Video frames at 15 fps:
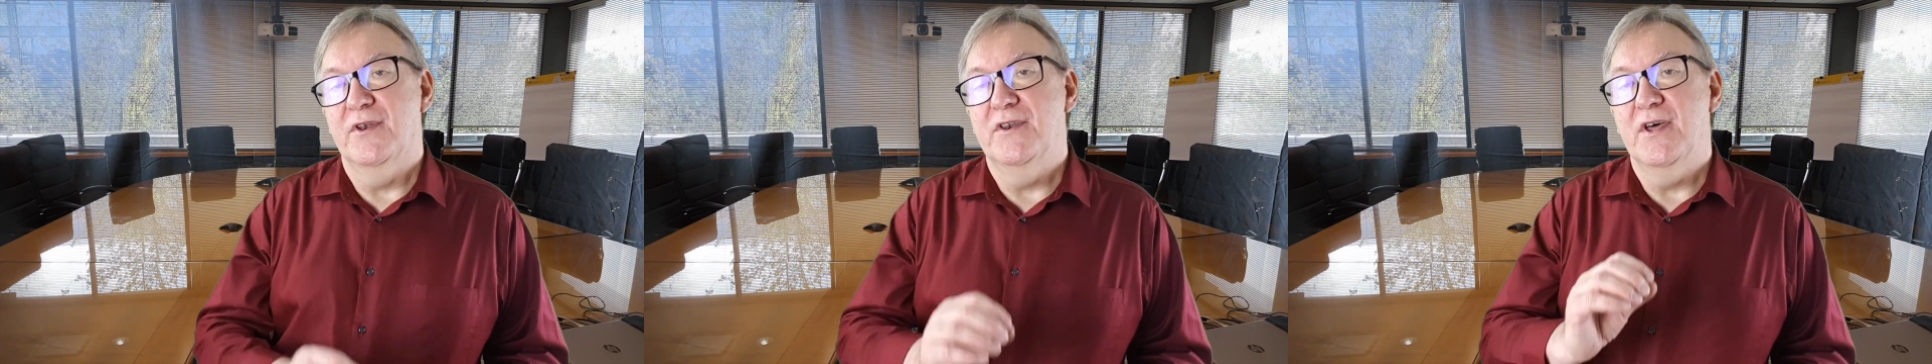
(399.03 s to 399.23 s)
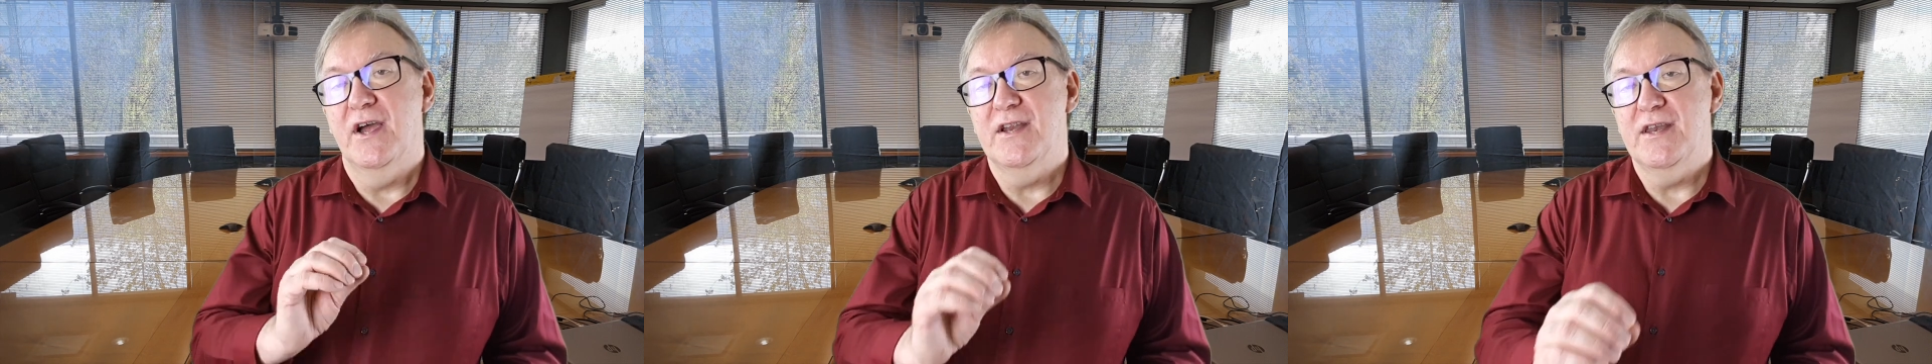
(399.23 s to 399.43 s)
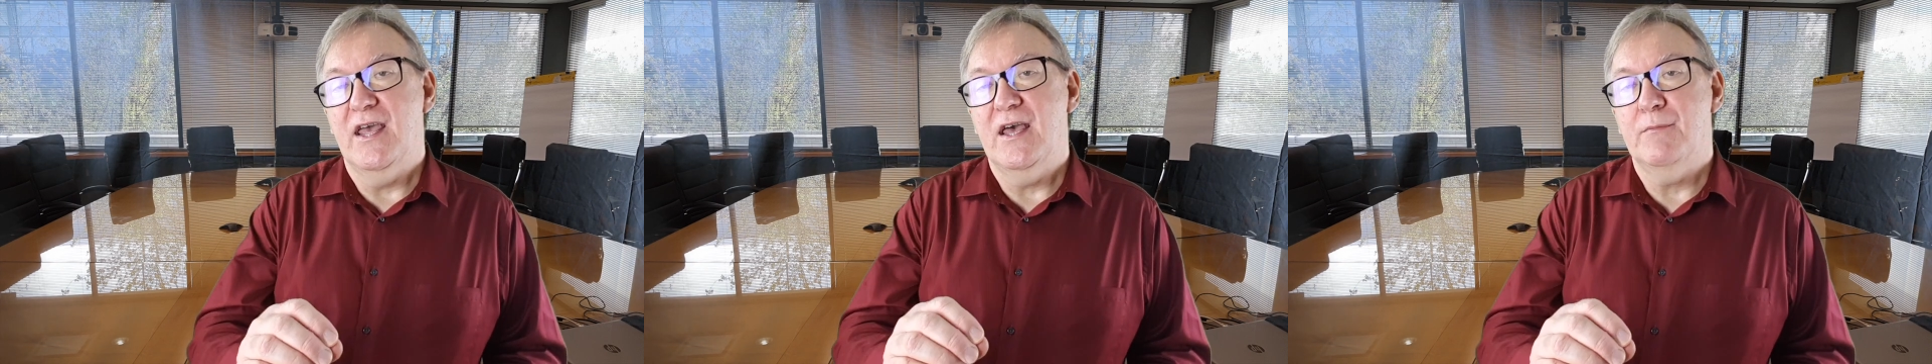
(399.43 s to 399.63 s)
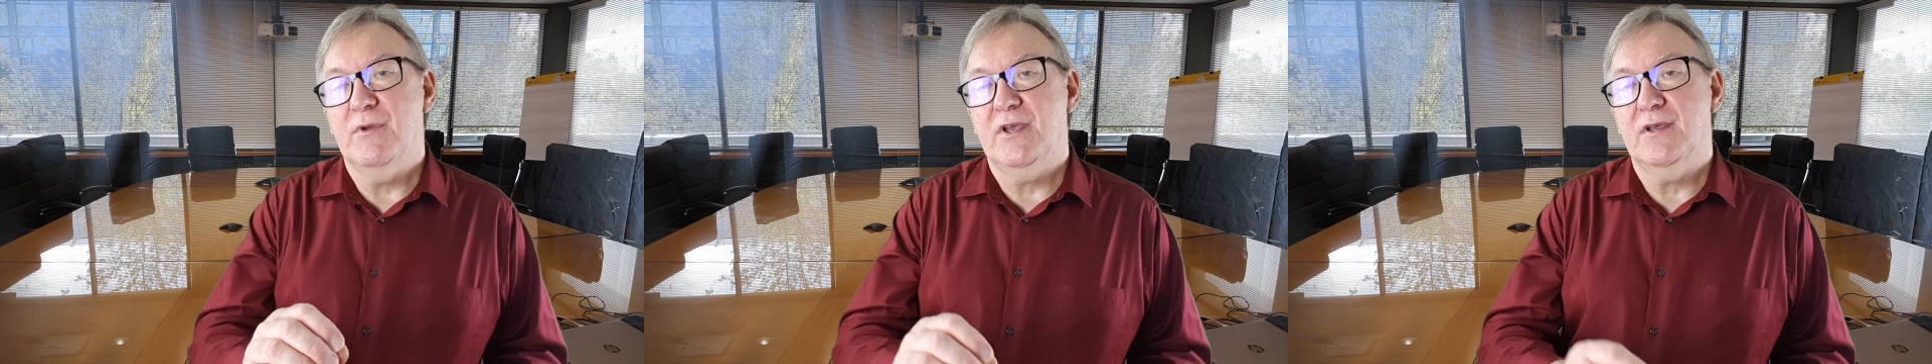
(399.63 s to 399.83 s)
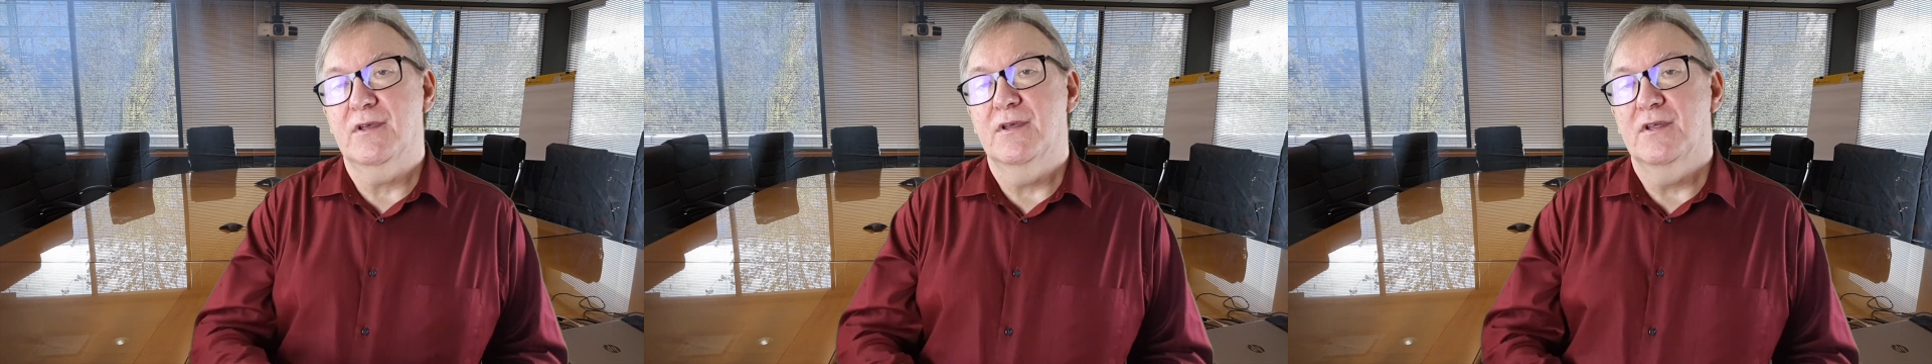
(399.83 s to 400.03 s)

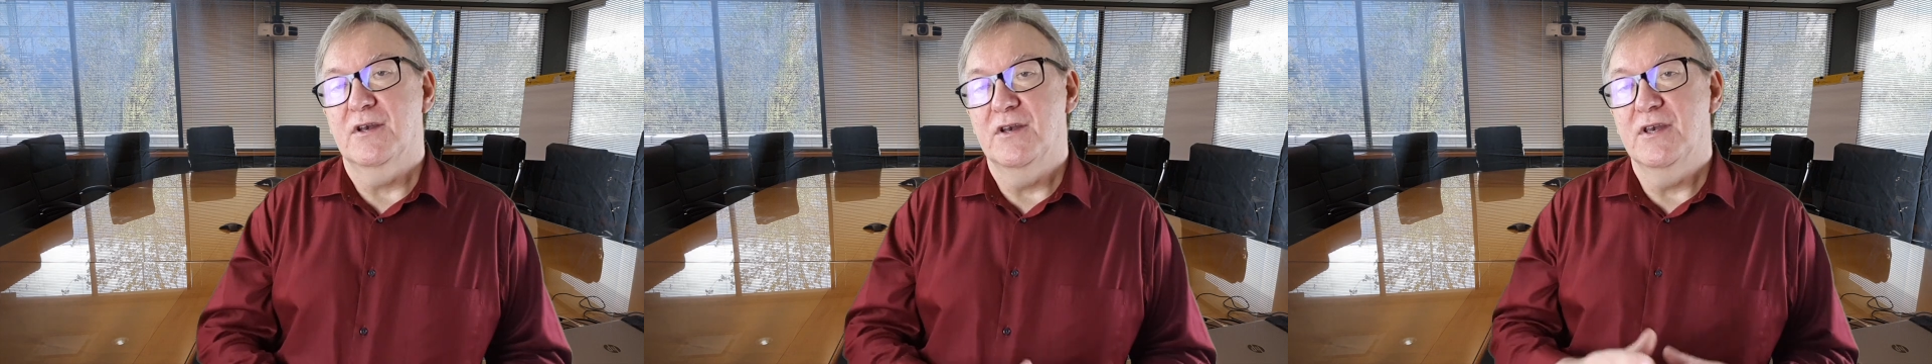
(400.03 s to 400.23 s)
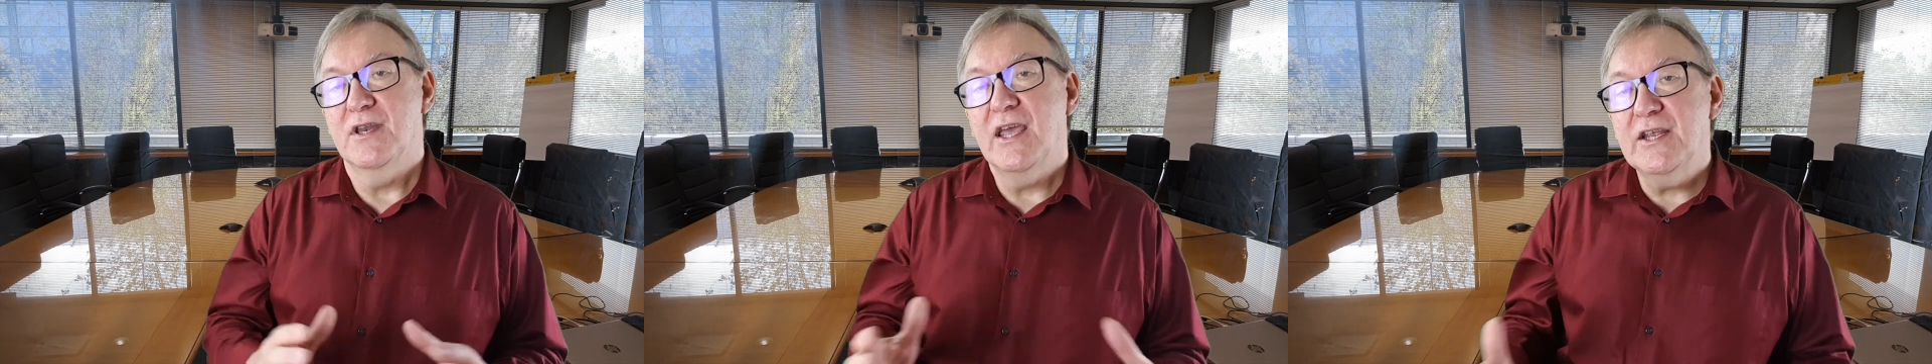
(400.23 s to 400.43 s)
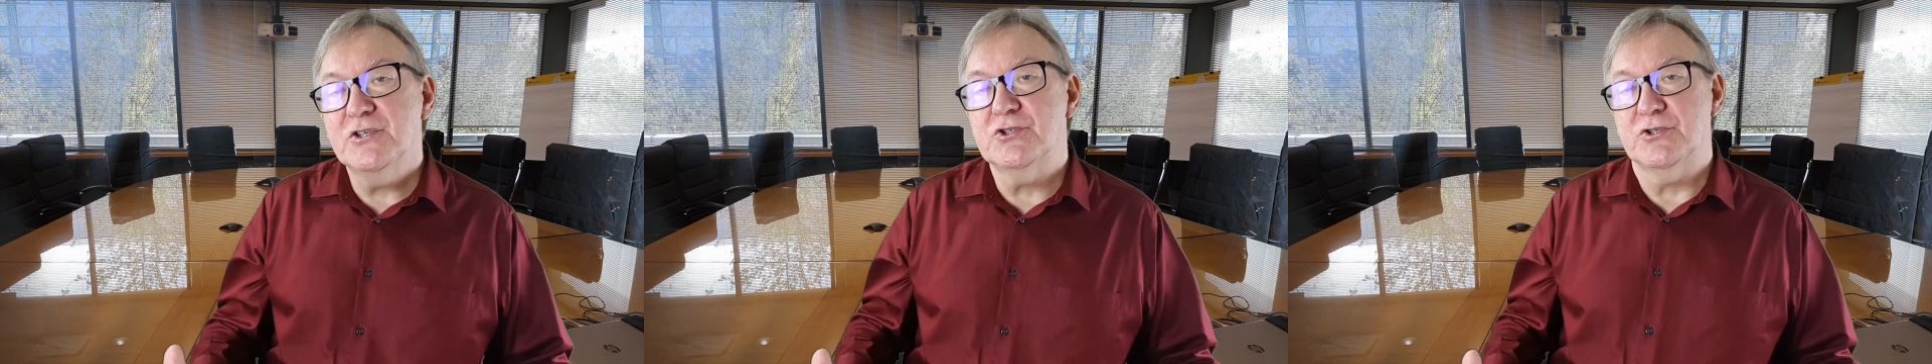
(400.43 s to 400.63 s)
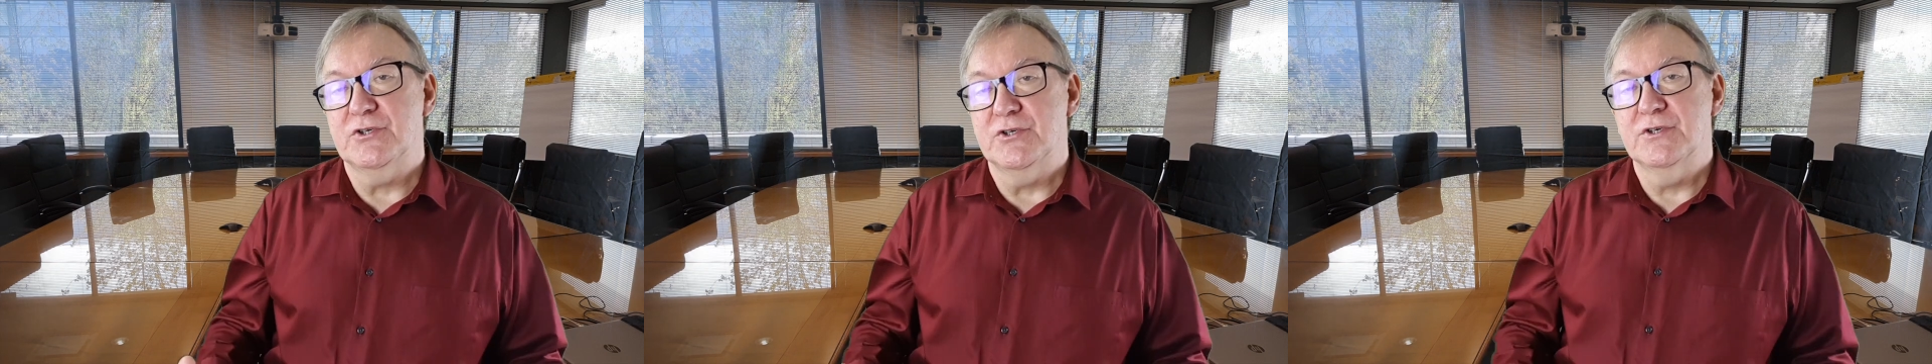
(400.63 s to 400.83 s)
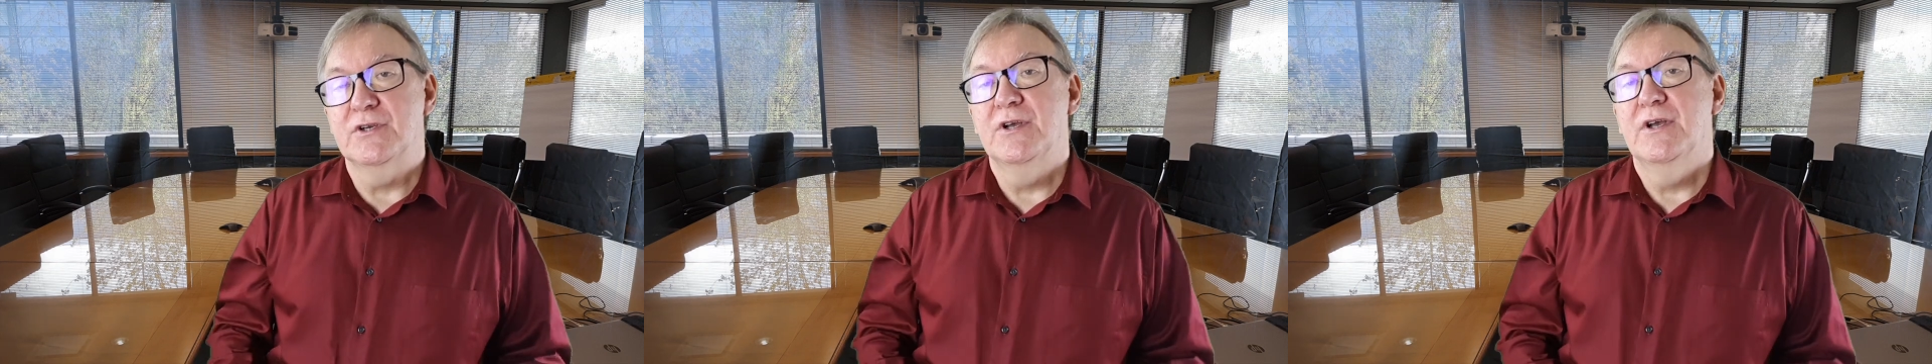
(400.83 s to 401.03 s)
dynamic
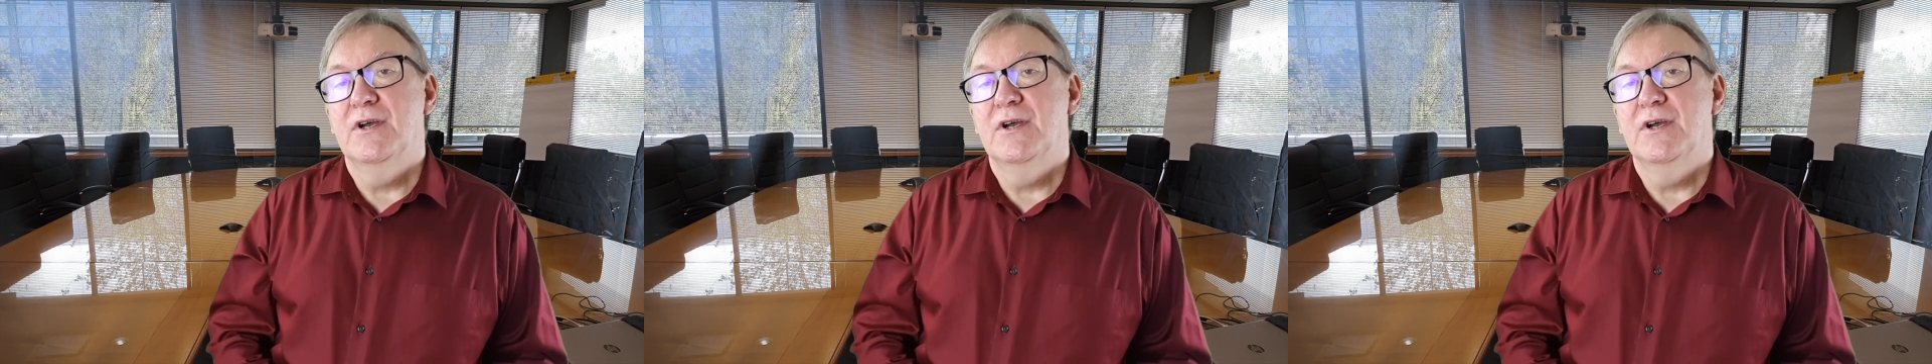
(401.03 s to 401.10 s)
nature